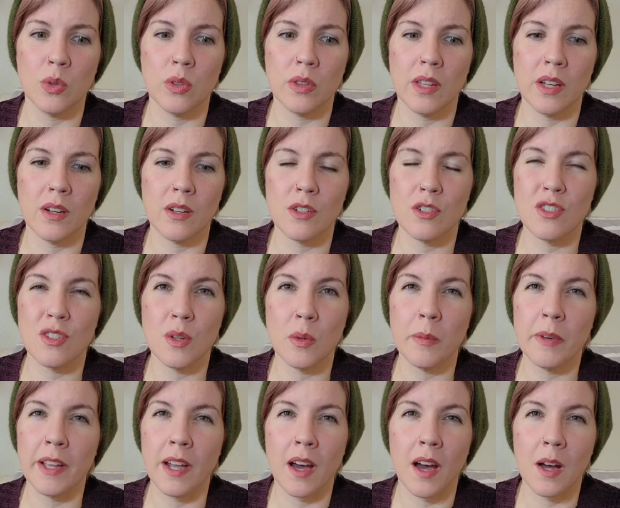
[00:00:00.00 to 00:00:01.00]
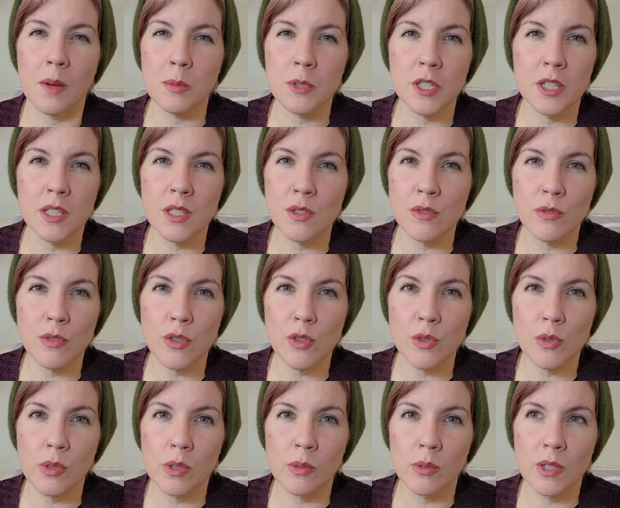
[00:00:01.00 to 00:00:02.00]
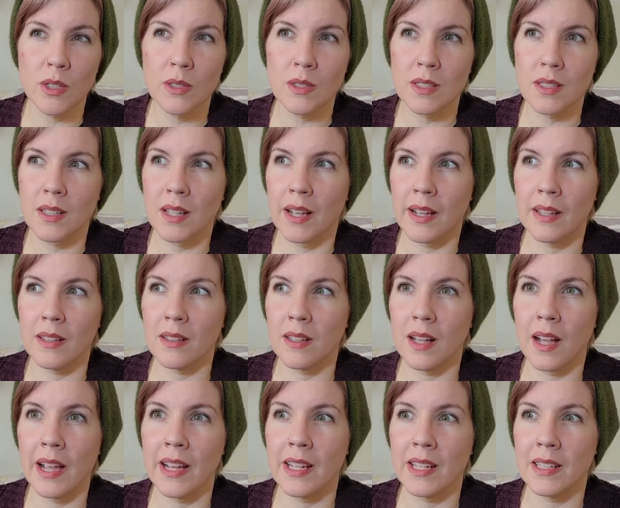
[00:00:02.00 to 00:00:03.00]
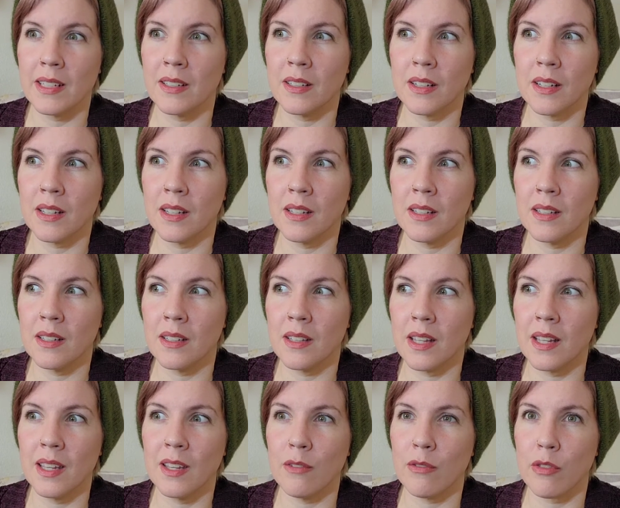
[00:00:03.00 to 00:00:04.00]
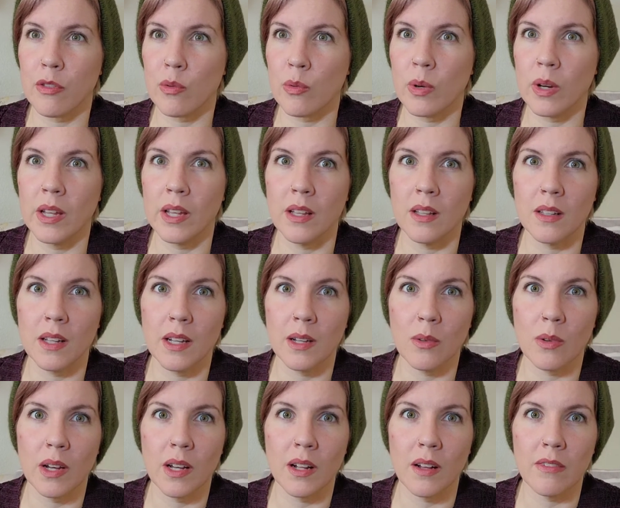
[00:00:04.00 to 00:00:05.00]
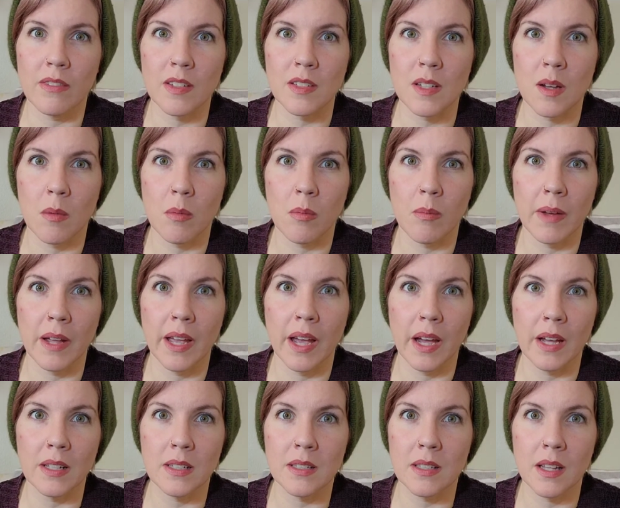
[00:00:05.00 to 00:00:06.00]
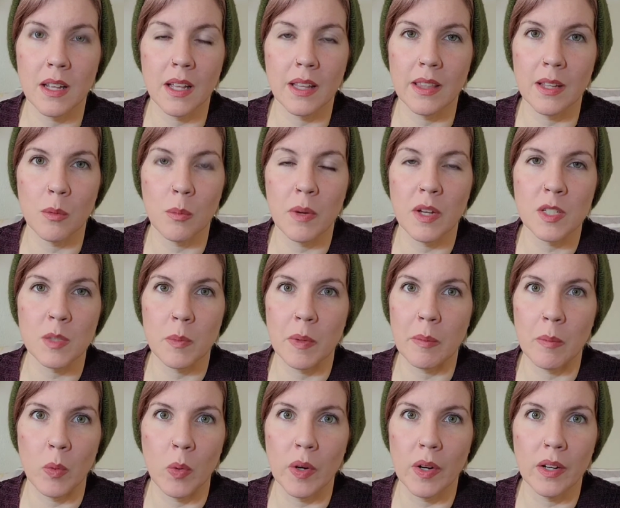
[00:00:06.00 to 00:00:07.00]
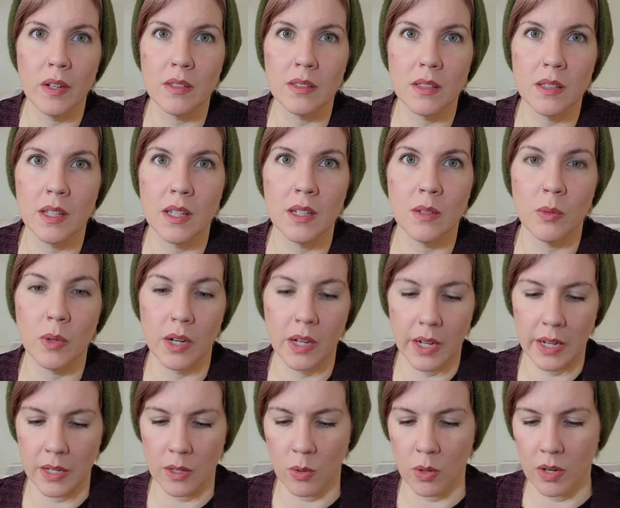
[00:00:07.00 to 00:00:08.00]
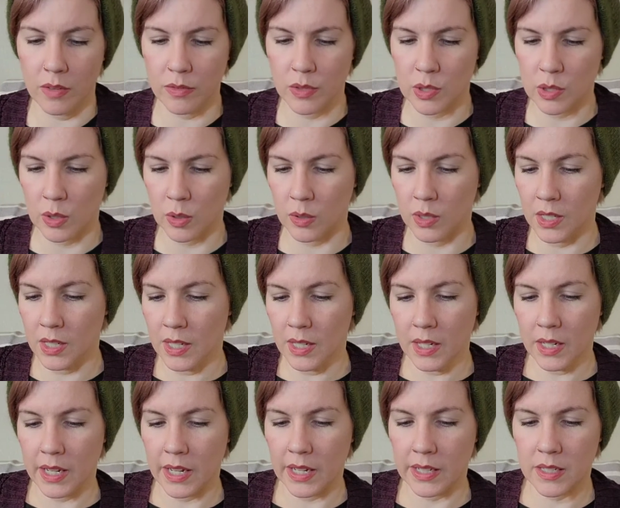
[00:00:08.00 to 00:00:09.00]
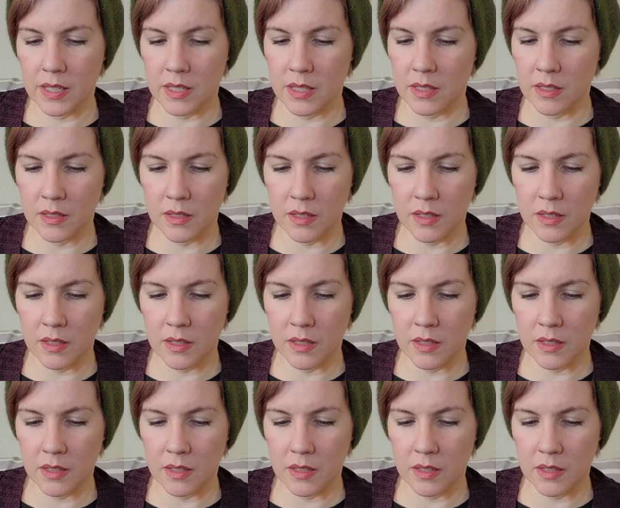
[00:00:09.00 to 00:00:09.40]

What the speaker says: there are so many options for short rows. I can think of 3 like right off the top of my head, and there must be more than what I know of. So it's